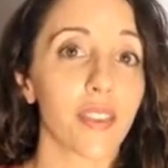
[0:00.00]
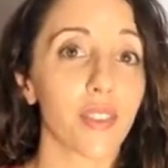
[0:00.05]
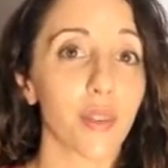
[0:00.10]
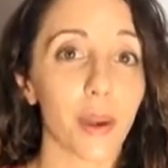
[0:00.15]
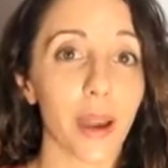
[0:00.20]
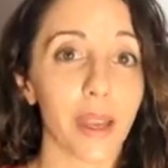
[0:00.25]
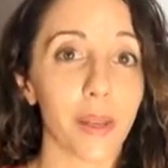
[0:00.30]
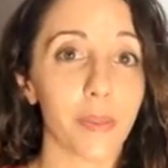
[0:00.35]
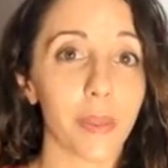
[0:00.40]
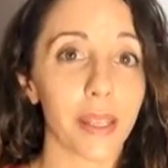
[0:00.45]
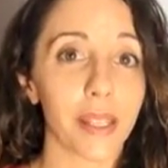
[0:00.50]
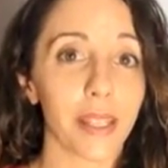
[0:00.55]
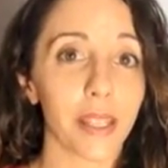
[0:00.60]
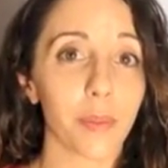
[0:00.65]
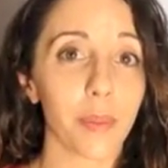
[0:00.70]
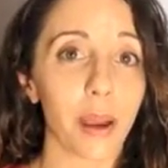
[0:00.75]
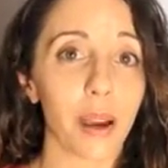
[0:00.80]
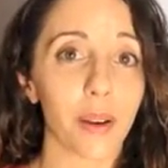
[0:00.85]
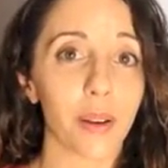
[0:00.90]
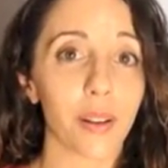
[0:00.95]
If you add
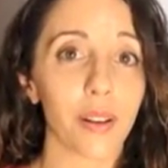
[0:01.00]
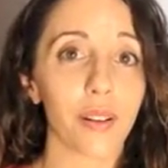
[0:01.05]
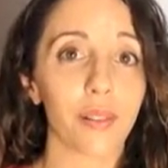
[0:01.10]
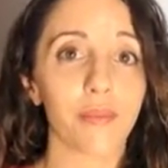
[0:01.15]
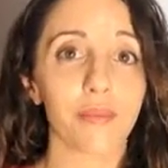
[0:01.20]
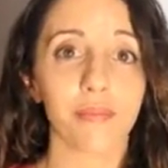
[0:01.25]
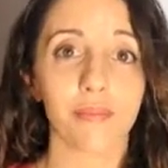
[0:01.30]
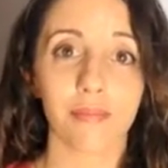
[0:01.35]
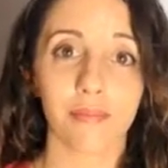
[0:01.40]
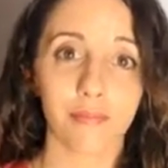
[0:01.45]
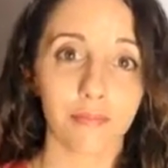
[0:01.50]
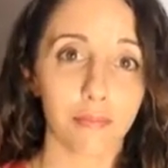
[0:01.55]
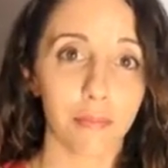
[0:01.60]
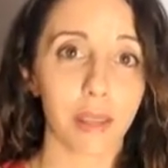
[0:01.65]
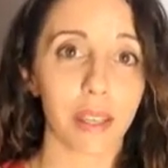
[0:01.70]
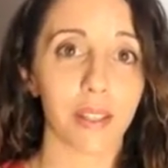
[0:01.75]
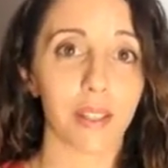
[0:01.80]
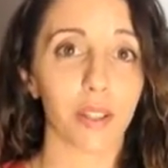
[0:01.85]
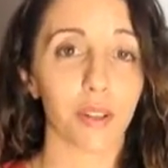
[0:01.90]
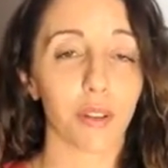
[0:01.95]
baking powder,
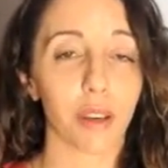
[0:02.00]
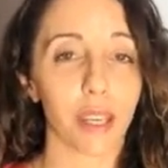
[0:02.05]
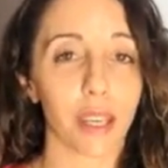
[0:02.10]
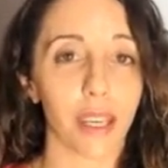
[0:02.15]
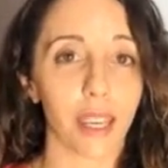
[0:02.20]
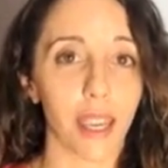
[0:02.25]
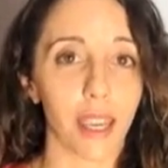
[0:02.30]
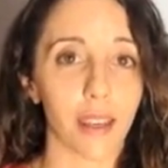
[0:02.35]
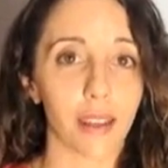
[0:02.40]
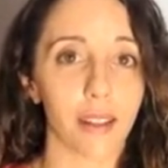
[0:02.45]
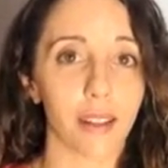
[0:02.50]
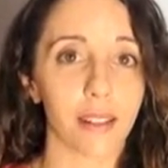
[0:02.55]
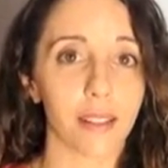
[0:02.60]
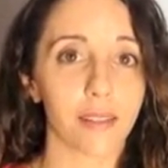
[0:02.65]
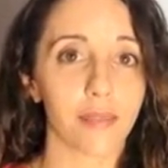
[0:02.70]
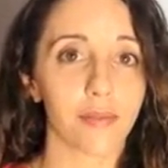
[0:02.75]
makes a great cake.